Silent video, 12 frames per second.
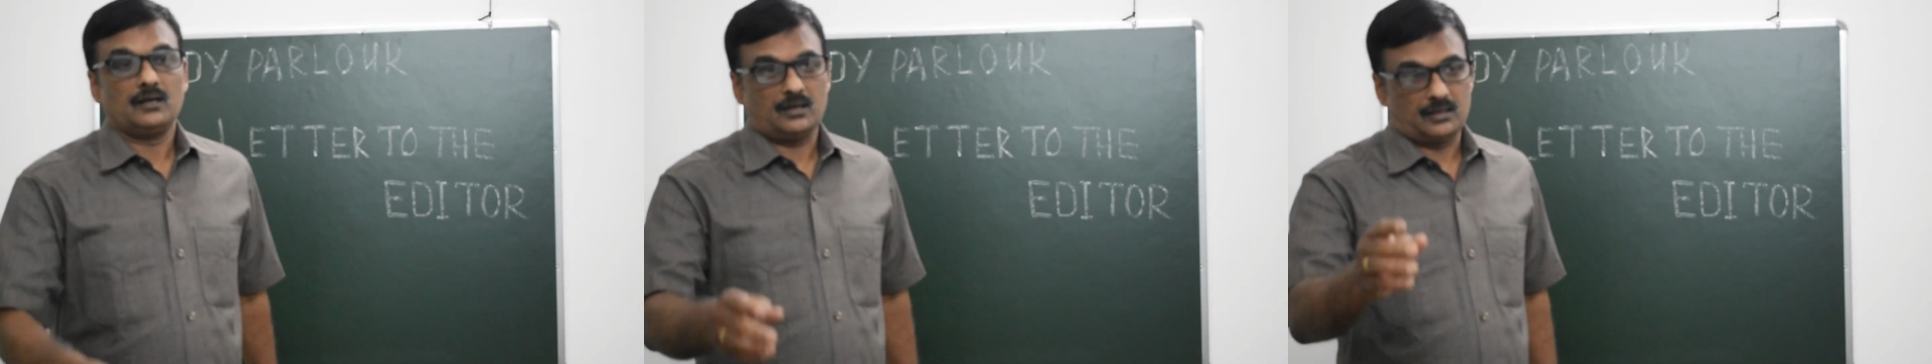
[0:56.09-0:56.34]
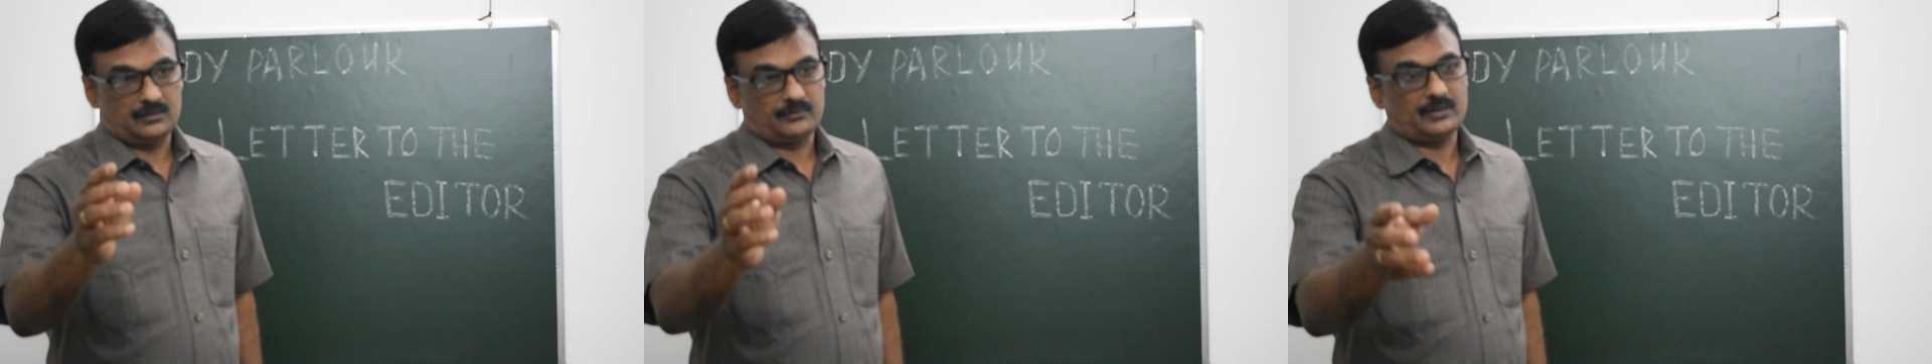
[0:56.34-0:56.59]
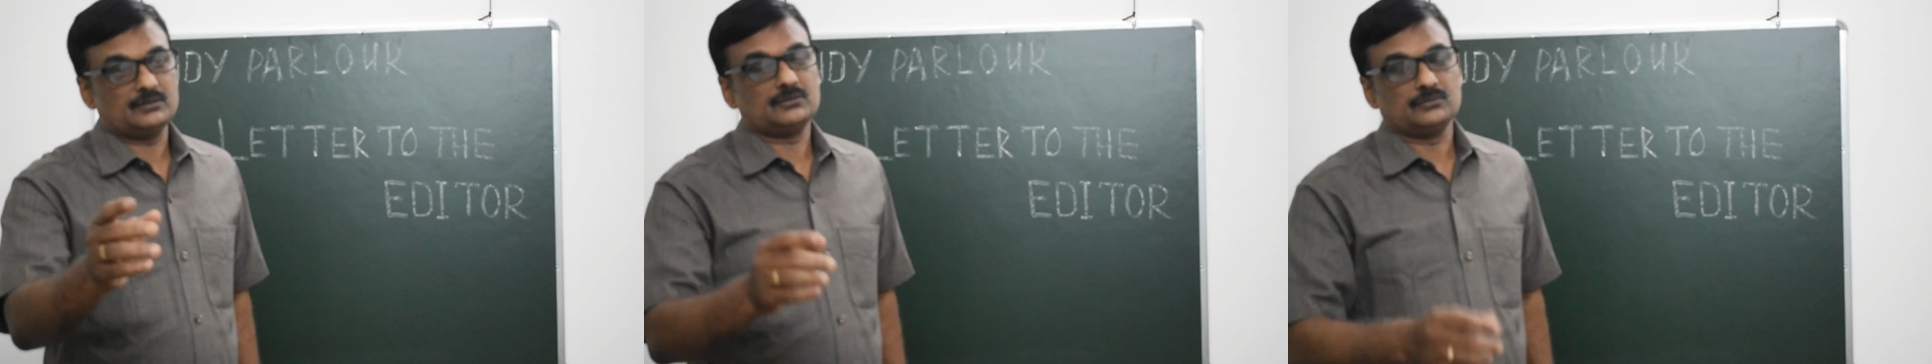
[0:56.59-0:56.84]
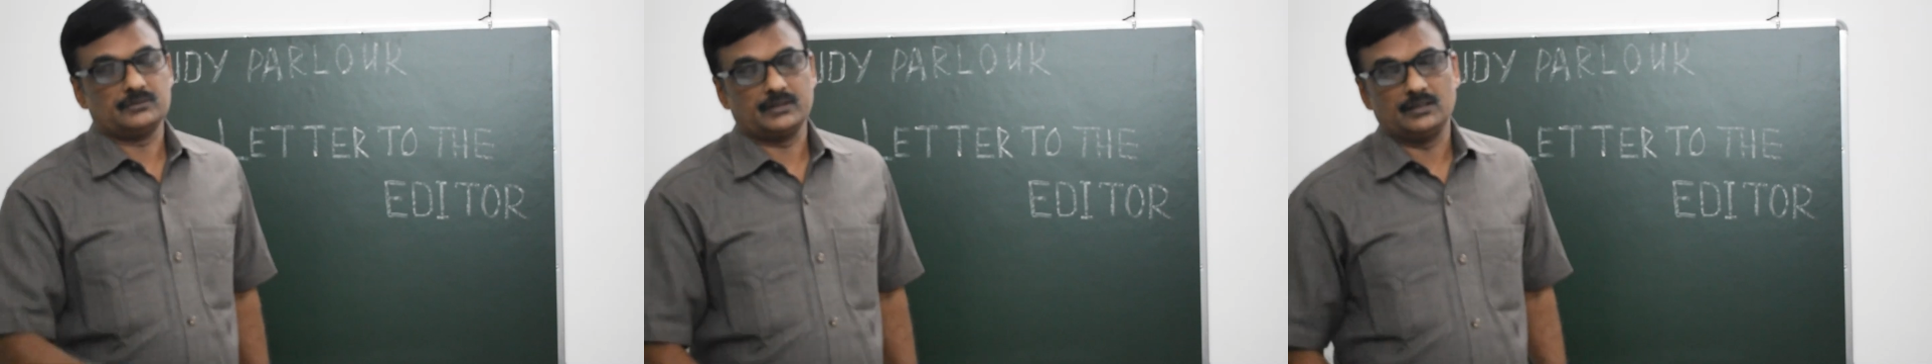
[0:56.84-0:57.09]
I want
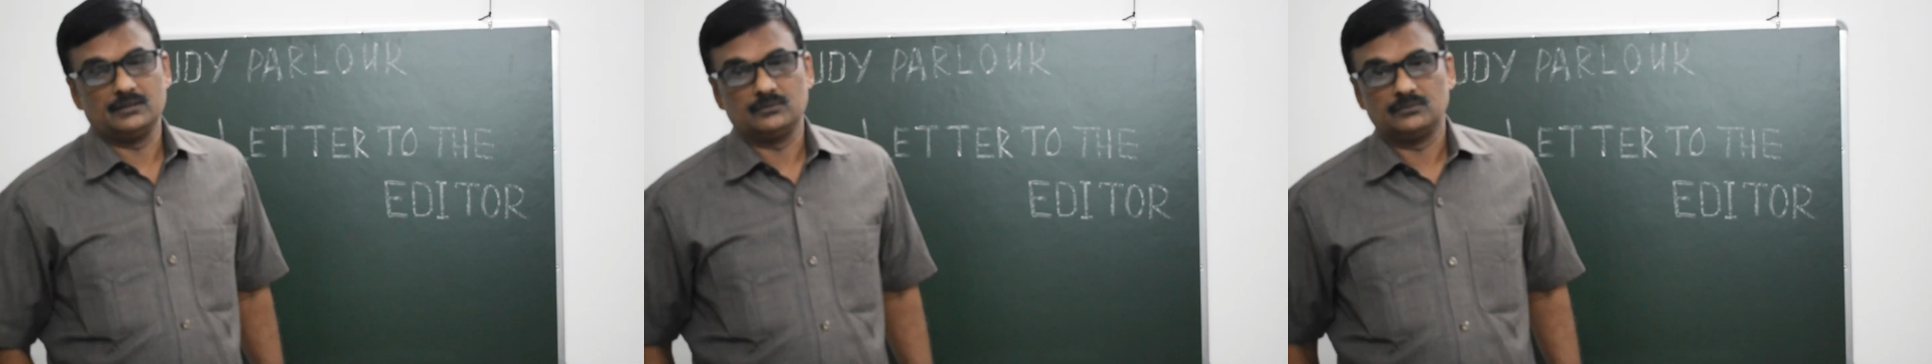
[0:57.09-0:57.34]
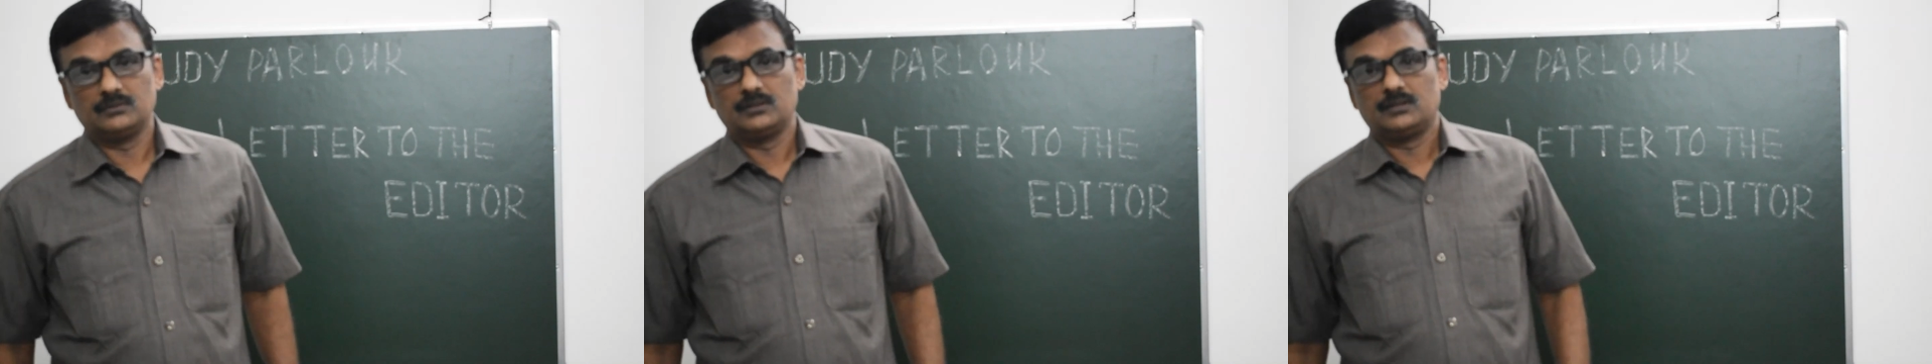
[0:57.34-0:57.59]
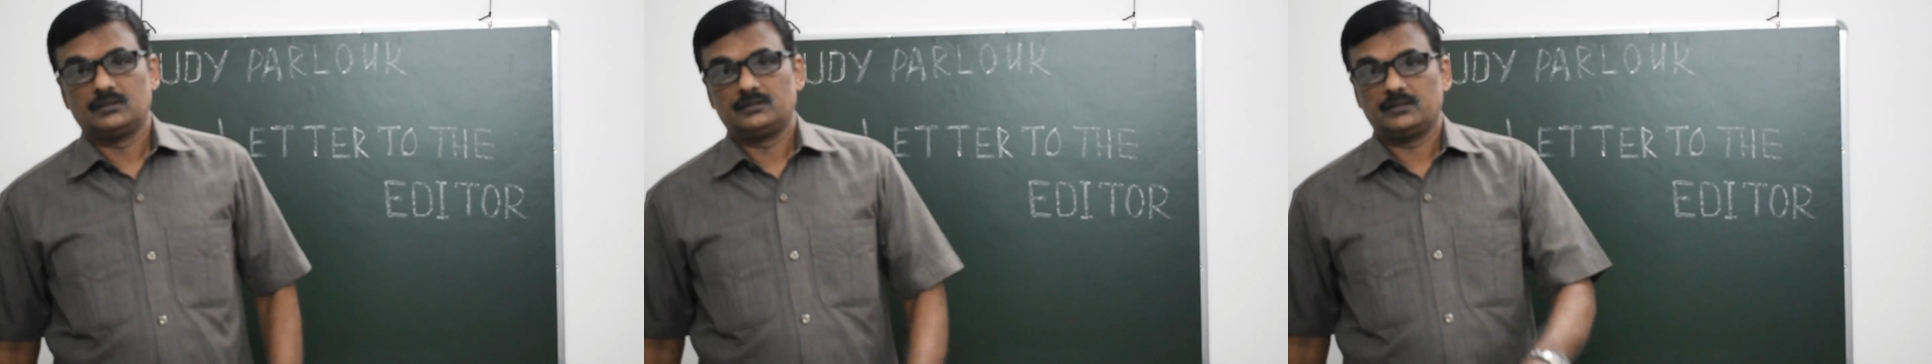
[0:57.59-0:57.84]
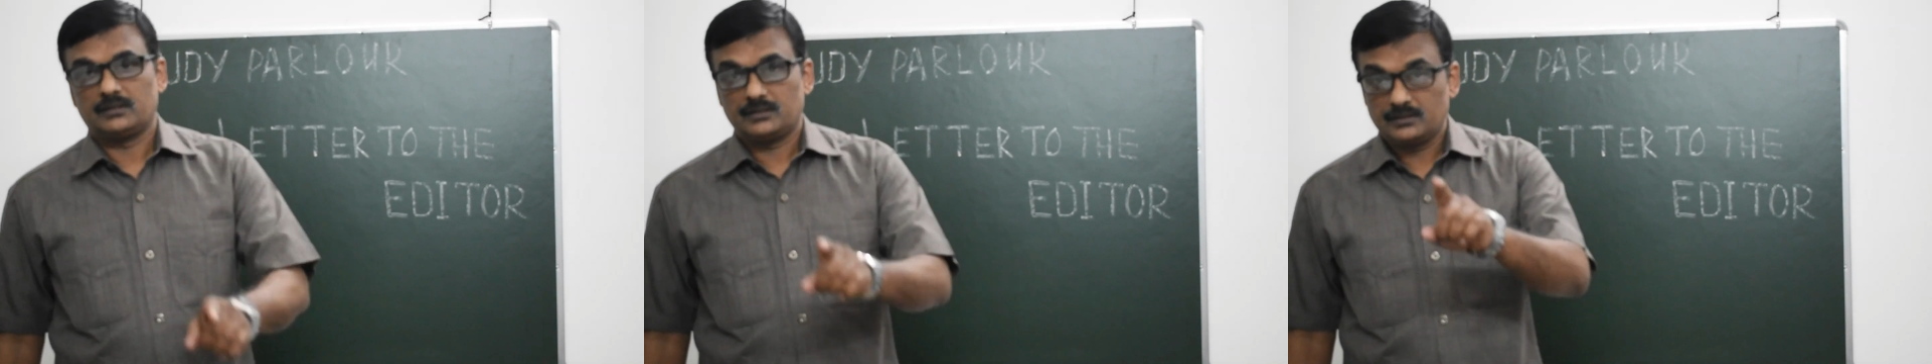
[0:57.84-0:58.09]
to tell you
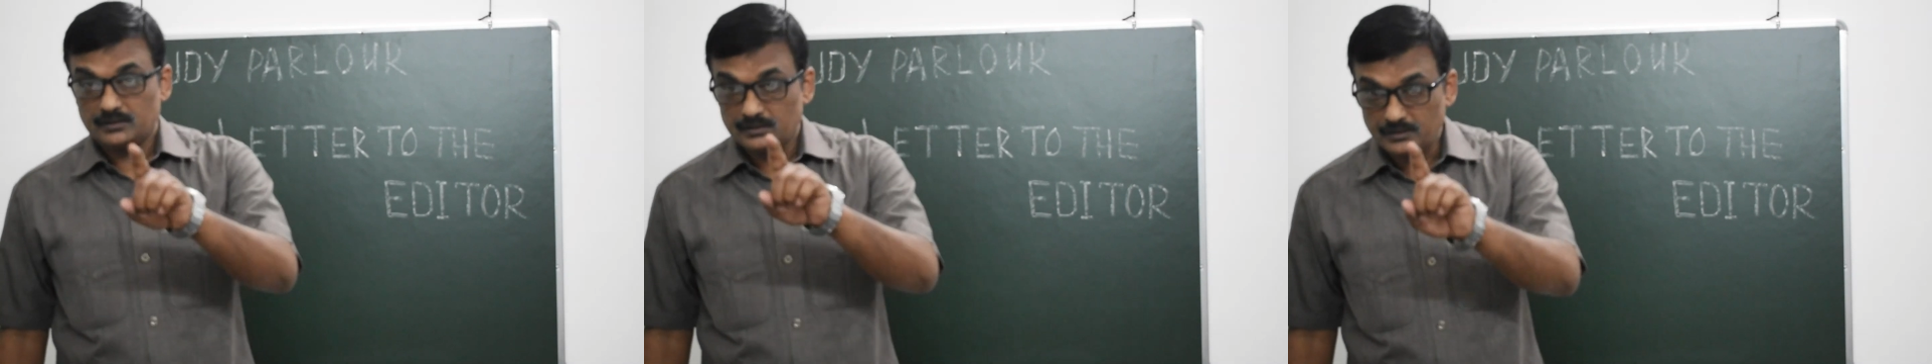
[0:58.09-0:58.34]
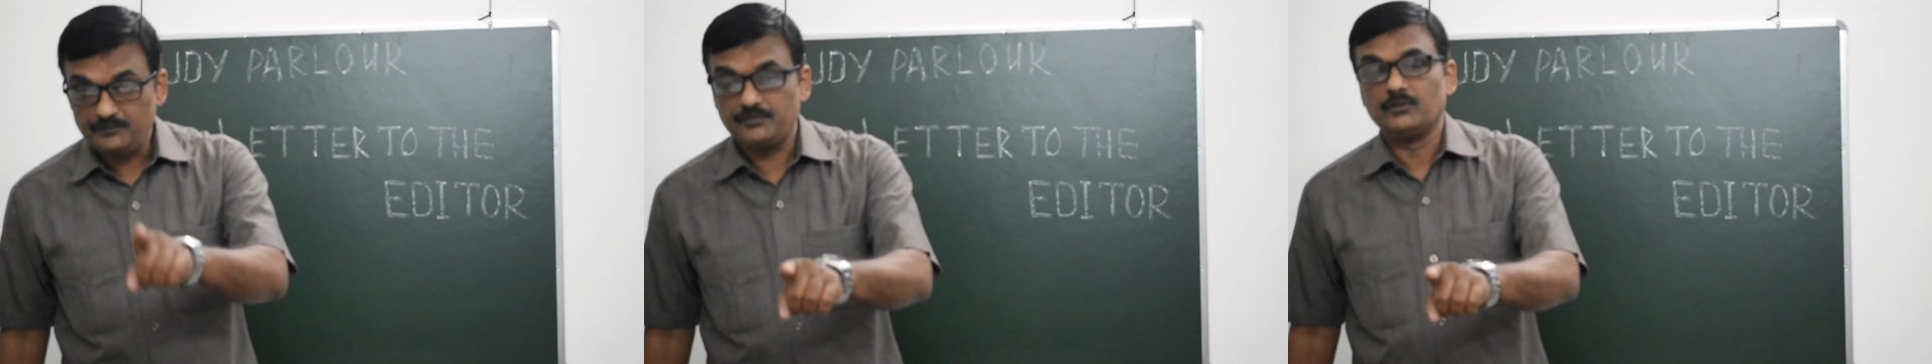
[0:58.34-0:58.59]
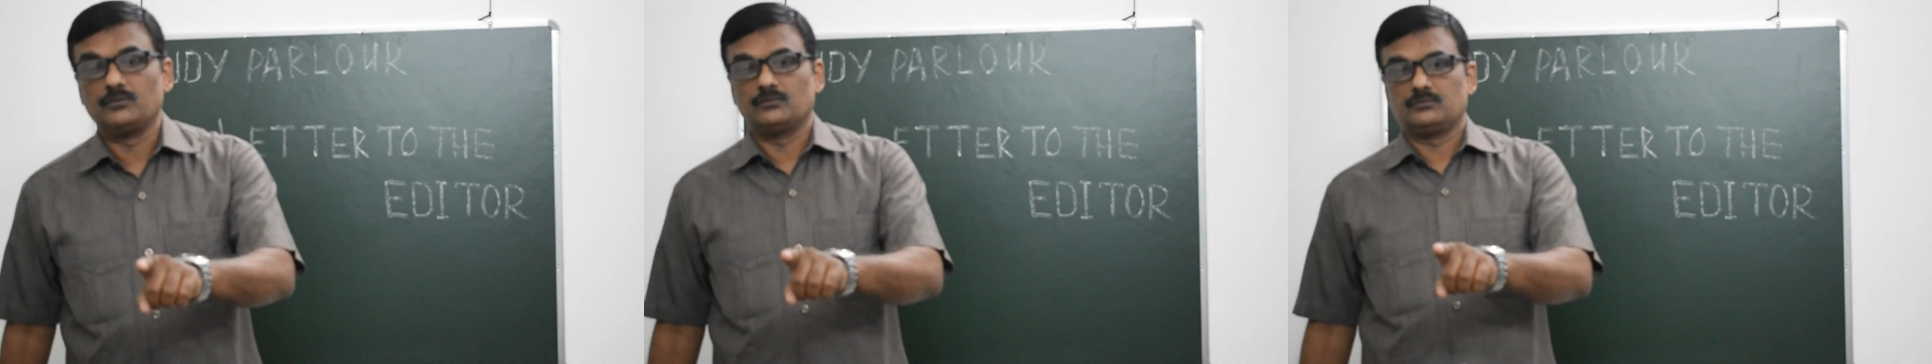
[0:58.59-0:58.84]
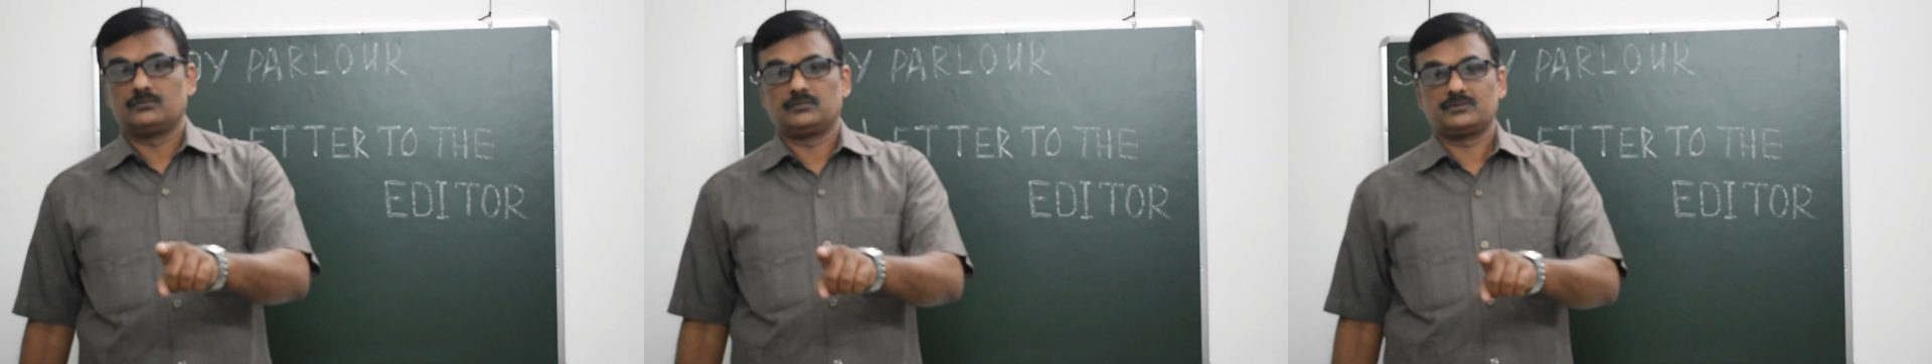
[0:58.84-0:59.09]
that if
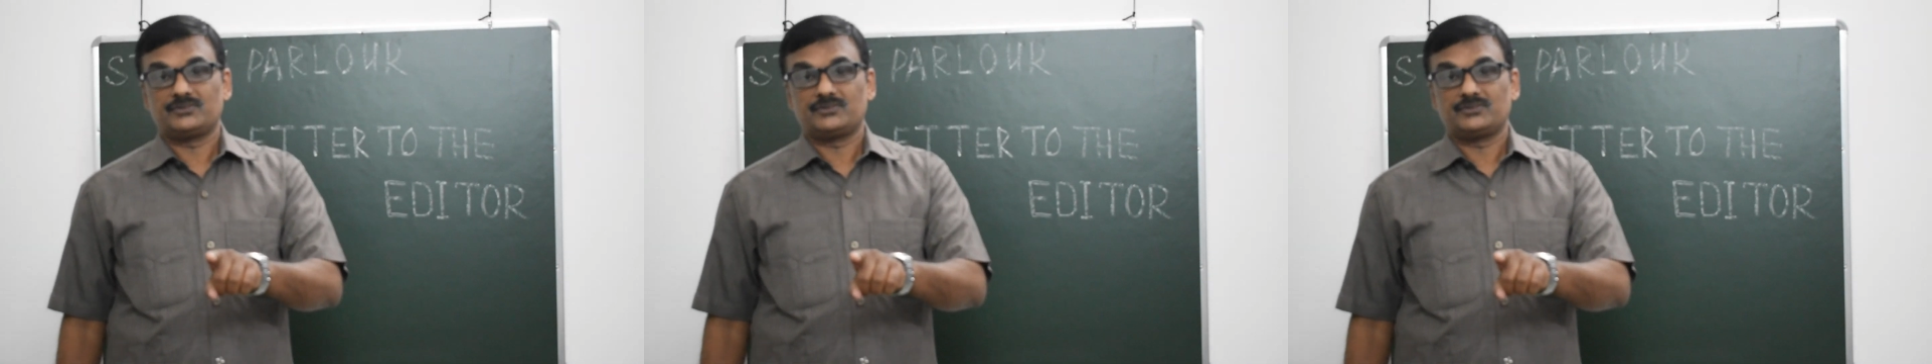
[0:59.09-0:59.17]
you